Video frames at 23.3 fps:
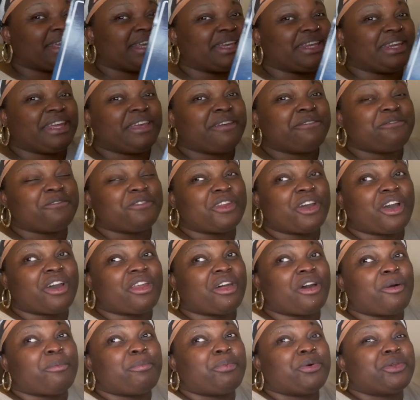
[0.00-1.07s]
it. If not,
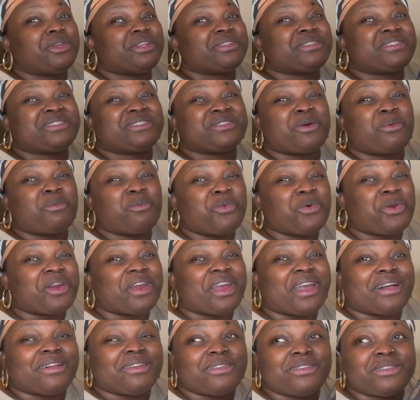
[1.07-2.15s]
I'll put it somewhere
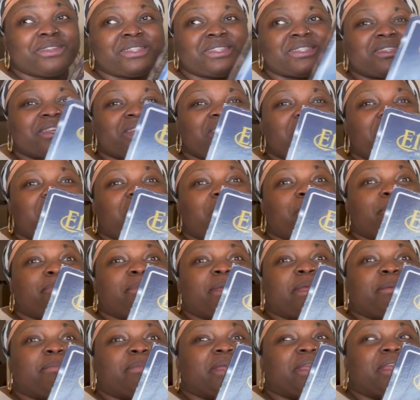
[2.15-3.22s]
else.
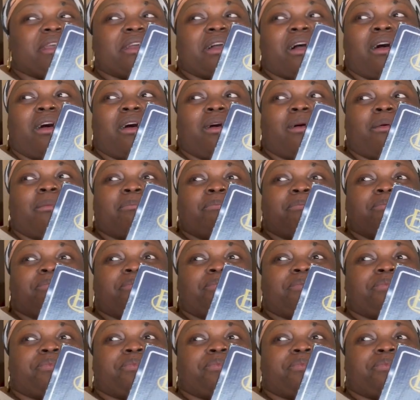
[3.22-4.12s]
Maybe um,